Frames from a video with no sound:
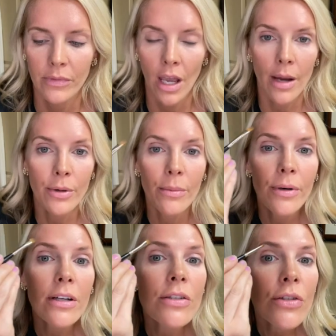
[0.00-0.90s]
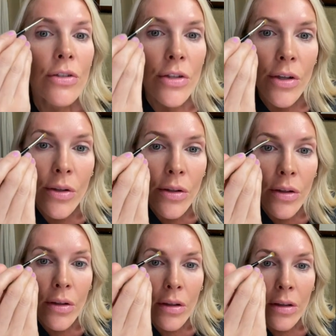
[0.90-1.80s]
eyebrow brush.
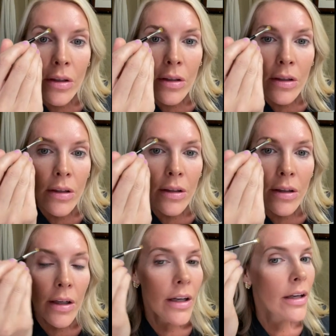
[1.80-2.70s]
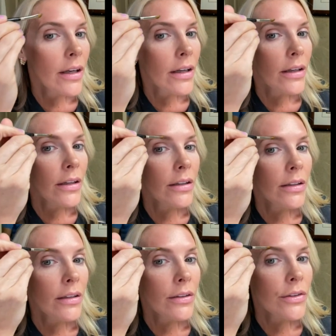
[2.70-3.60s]

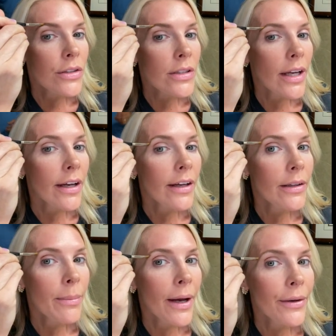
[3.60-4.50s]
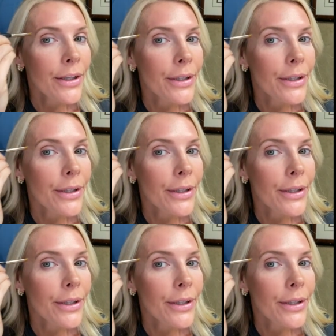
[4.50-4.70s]
And you just add the powder.